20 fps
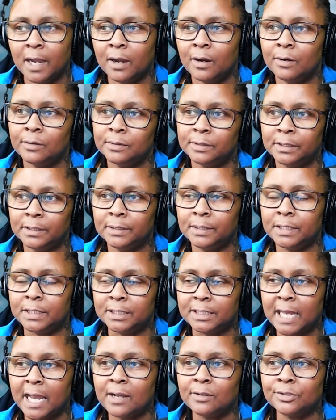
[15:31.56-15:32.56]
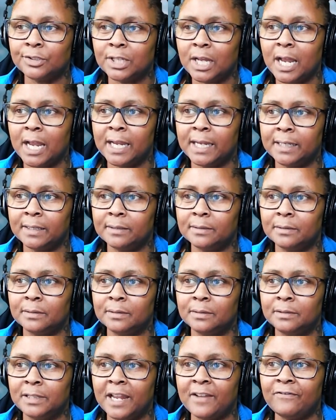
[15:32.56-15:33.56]
Now, it sounds like
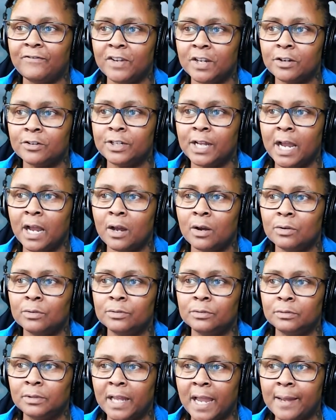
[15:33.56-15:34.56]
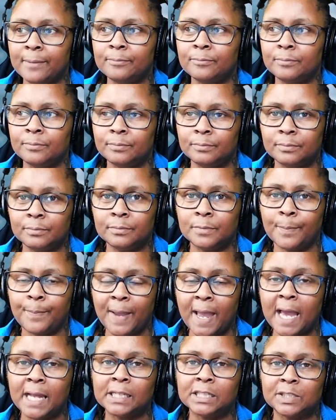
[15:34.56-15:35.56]
they figured out that the
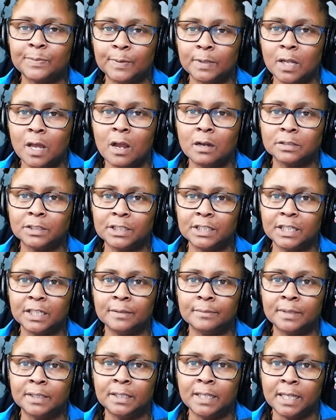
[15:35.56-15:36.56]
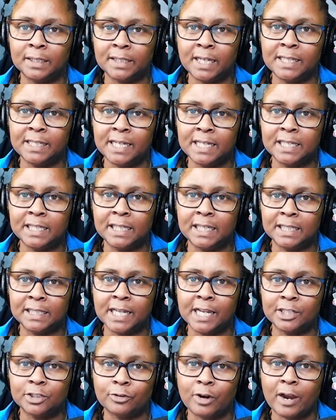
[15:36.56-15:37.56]
pallets belonged to them and that they needed to
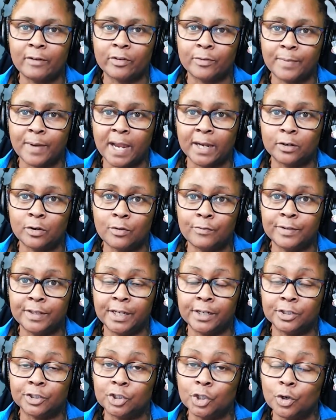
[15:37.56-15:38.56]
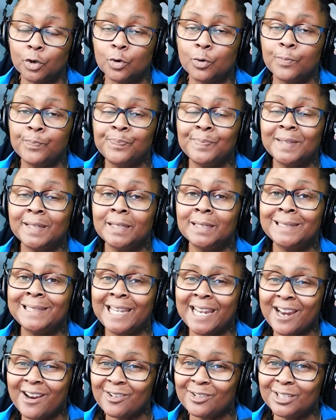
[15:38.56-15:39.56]
get that driver back over there. So
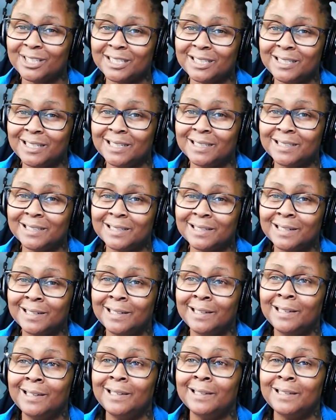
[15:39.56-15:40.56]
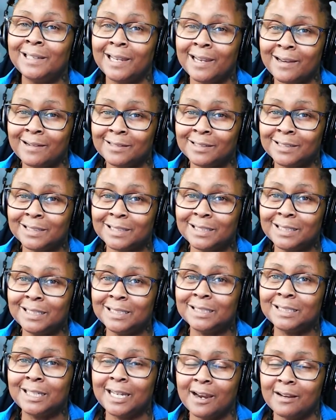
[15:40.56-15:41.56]
carelessness
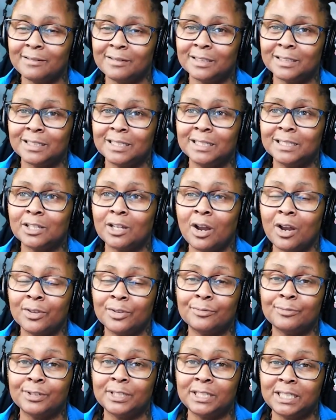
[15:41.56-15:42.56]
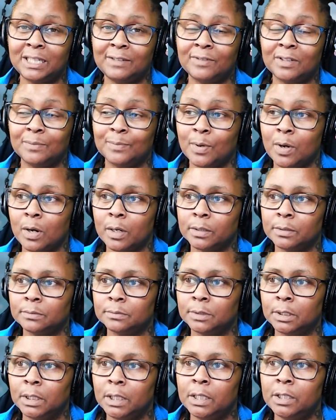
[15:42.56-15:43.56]
on the receiving part.
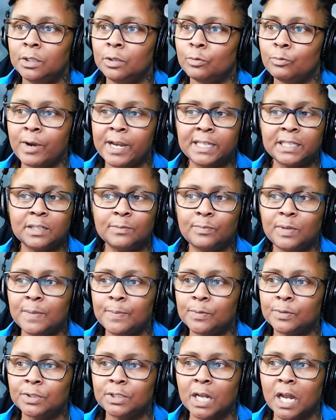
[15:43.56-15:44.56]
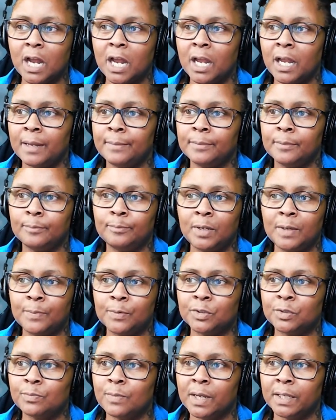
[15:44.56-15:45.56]
You're wasting people's time,
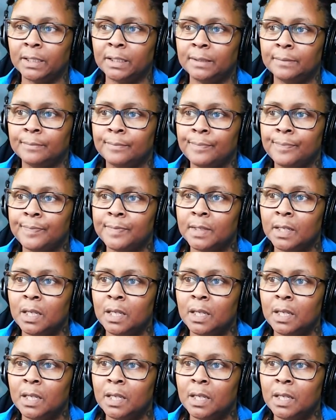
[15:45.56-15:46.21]
people's money.